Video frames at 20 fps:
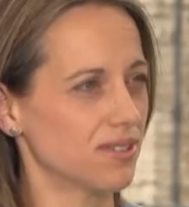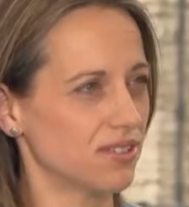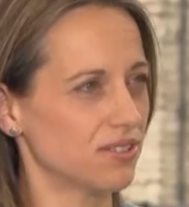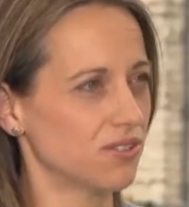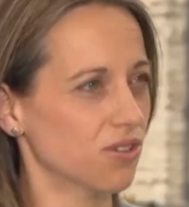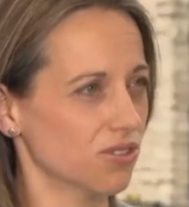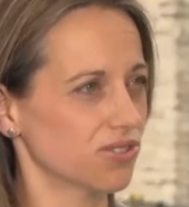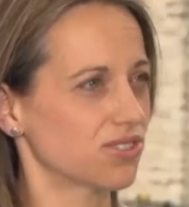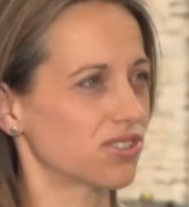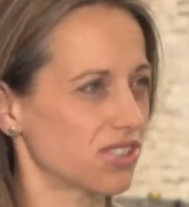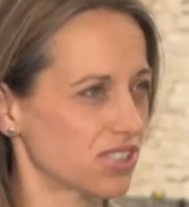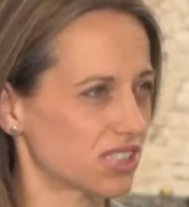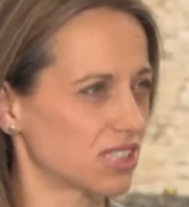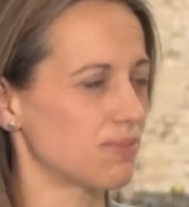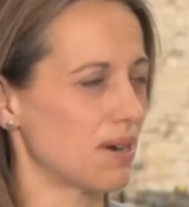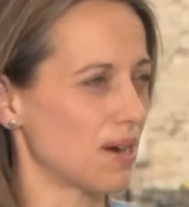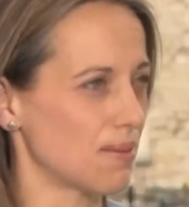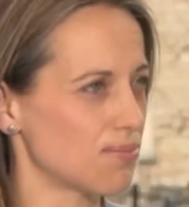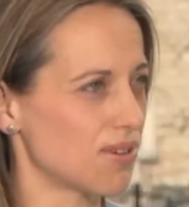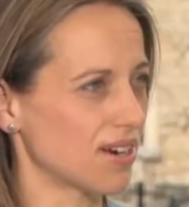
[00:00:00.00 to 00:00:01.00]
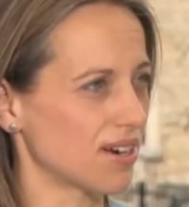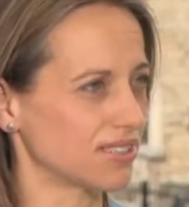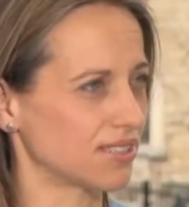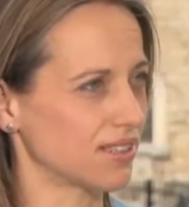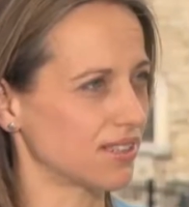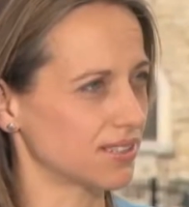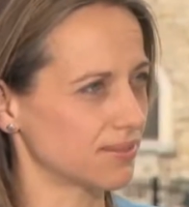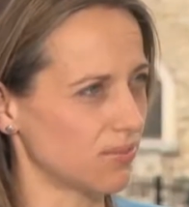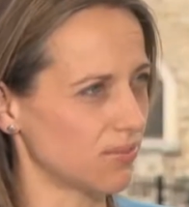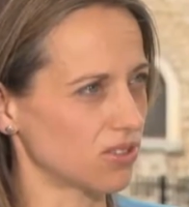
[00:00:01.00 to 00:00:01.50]
not just about Brexit.
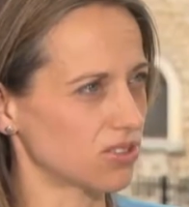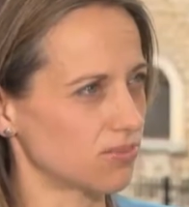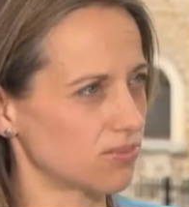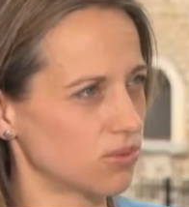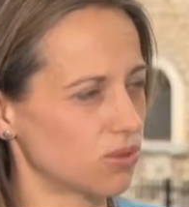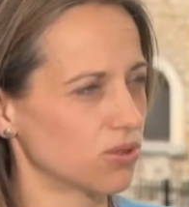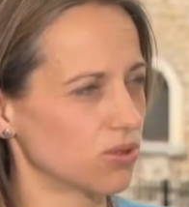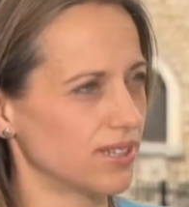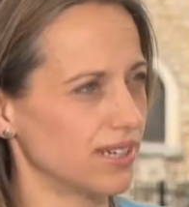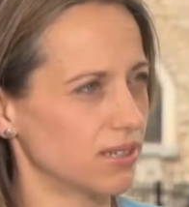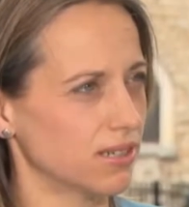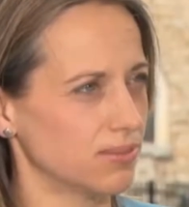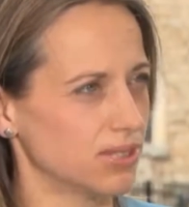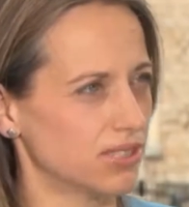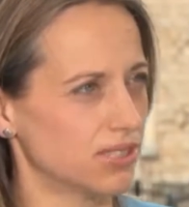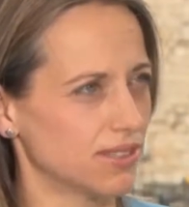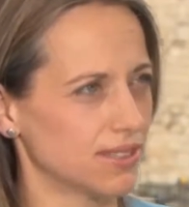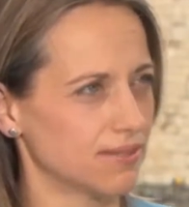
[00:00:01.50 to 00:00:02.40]
There's much more that he'll be doing.